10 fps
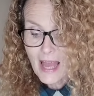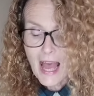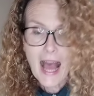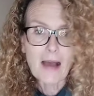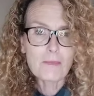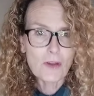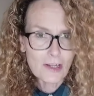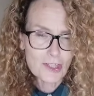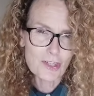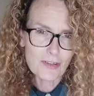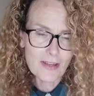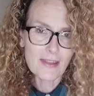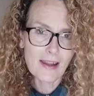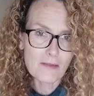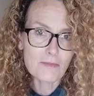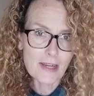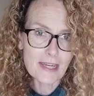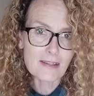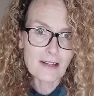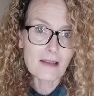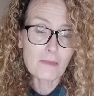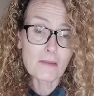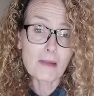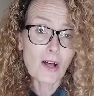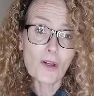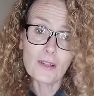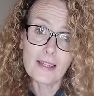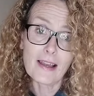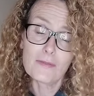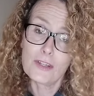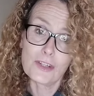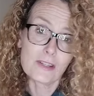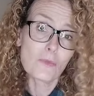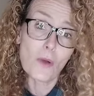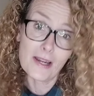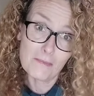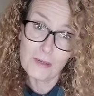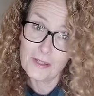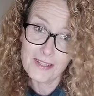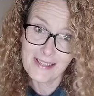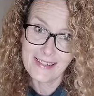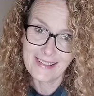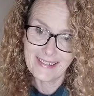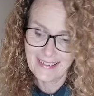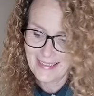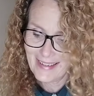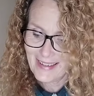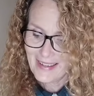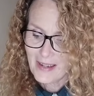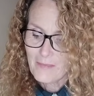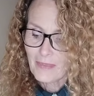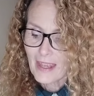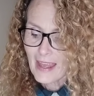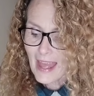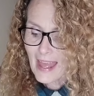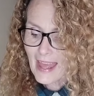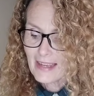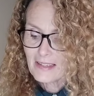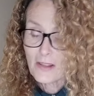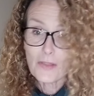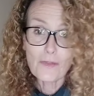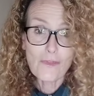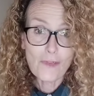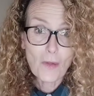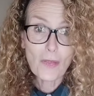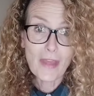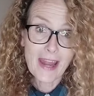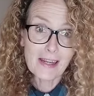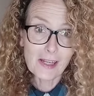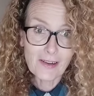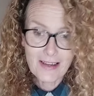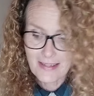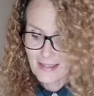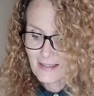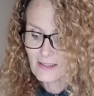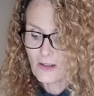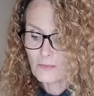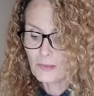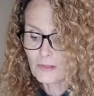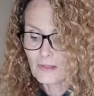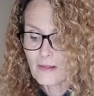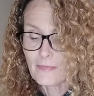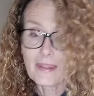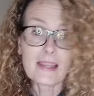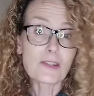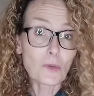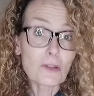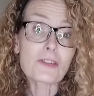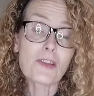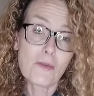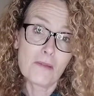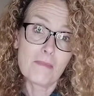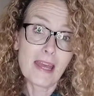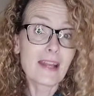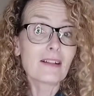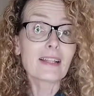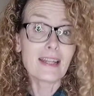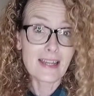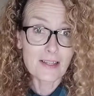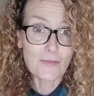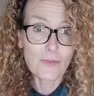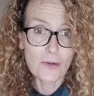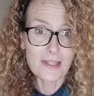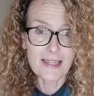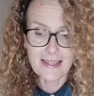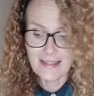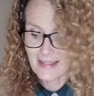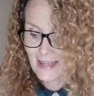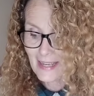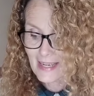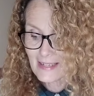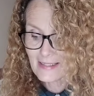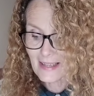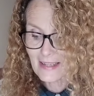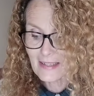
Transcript: I'm not sure that I'm ready to commit my whole life to just one person. And the fourth and last example is also a male in his 40s, and he said,